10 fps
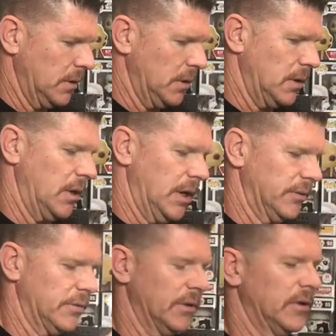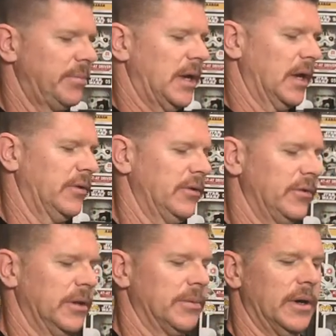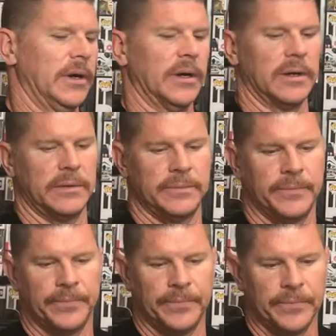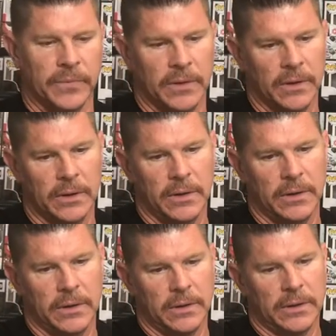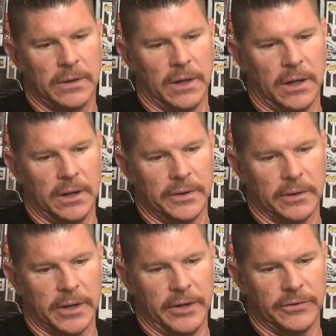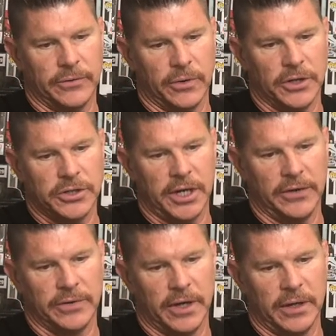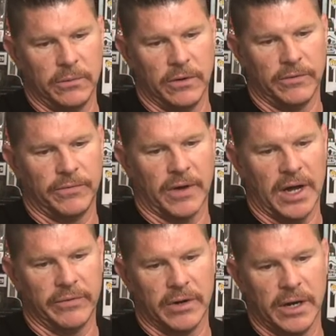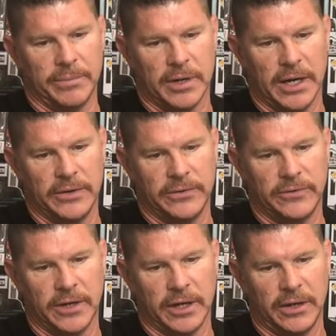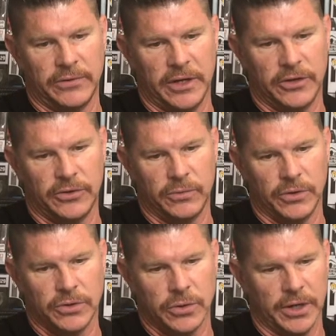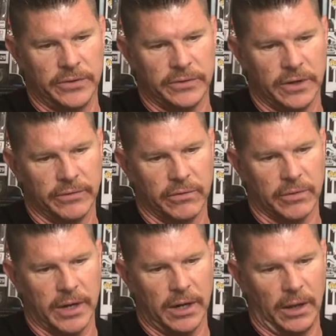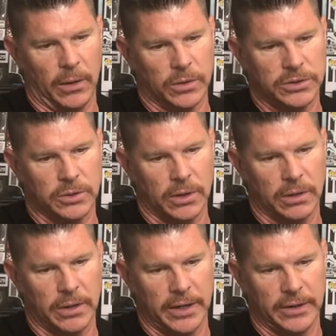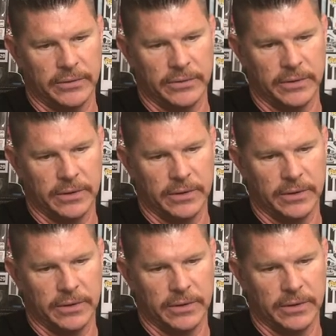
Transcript: All right, so there's a packaging slip right here. The Great Soda Chase Hunt with 5 grand prize tickets, each with choice of Grail or store credit.